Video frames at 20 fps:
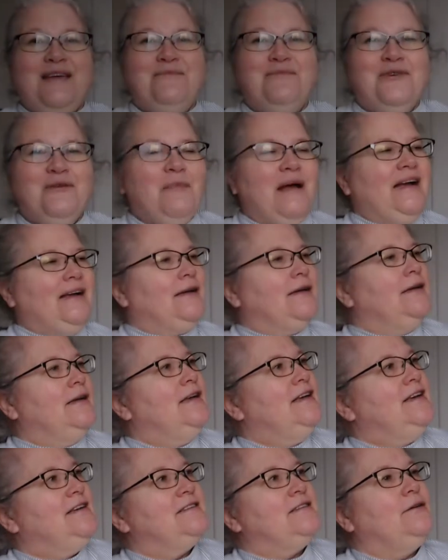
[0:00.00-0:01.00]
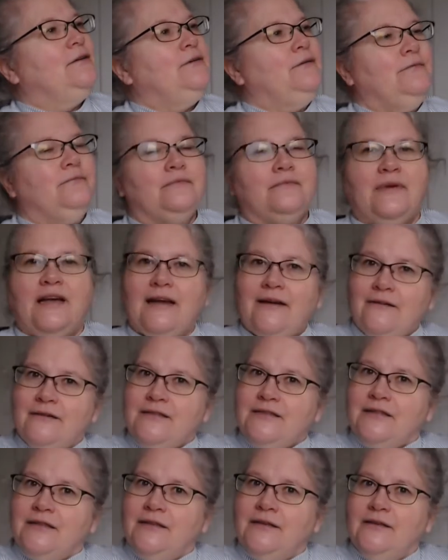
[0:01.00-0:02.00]
we're back. So
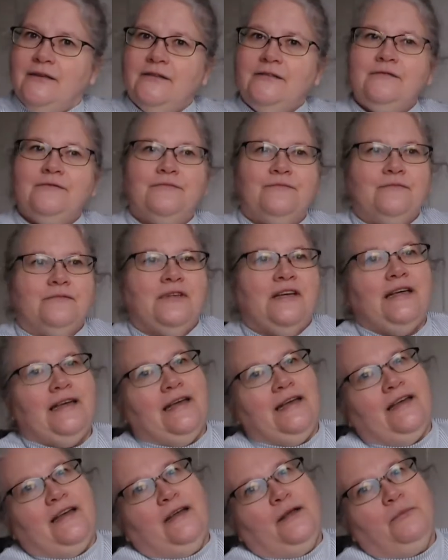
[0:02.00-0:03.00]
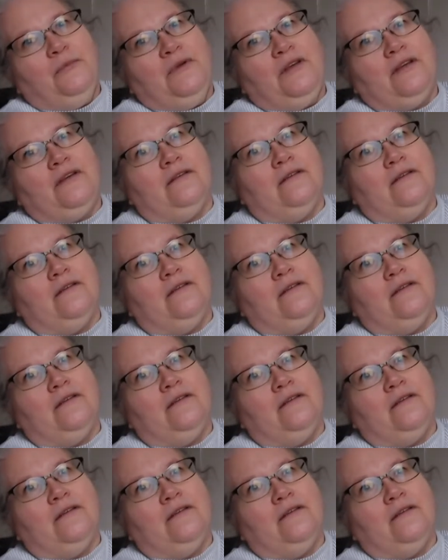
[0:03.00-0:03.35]
Hagrid's here. He came.